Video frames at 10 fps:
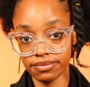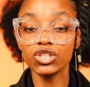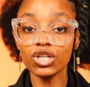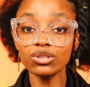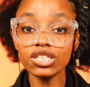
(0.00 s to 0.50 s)

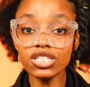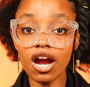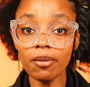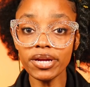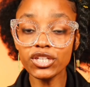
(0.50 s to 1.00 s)
You
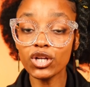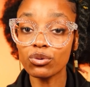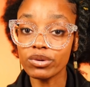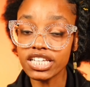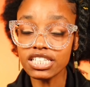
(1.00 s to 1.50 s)
determine your
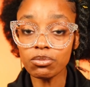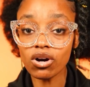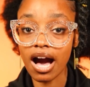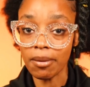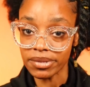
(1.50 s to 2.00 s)
reasonable
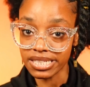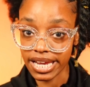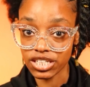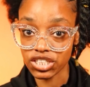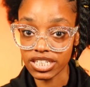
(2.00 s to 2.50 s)

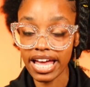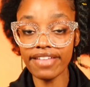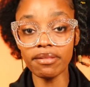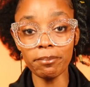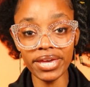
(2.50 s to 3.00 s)
compensation
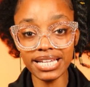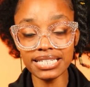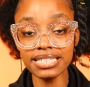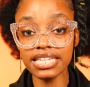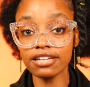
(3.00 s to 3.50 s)
and the
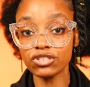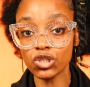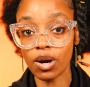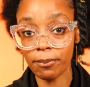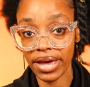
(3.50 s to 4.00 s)
business gives
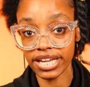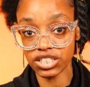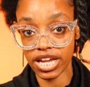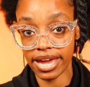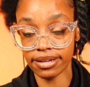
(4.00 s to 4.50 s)
you a
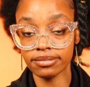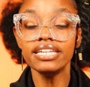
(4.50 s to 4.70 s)
paycheck.